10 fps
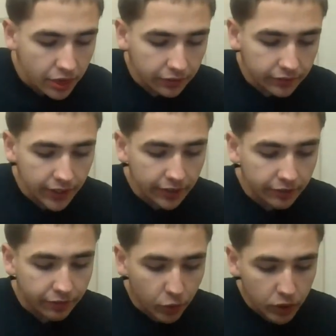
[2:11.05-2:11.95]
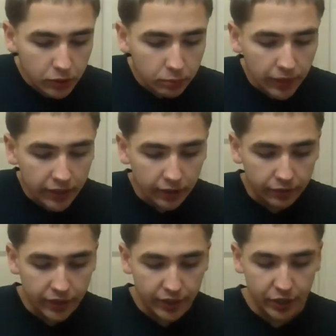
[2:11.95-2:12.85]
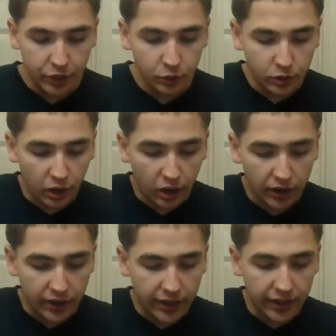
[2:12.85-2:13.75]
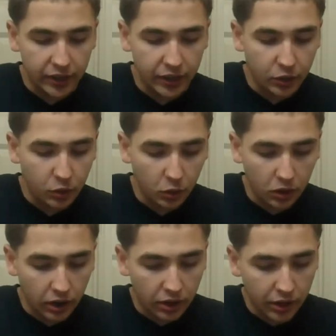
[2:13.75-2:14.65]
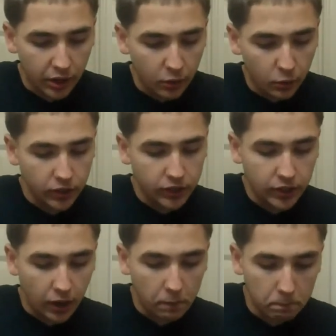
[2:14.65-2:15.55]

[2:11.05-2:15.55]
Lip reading: the enforcement of the new law in the North was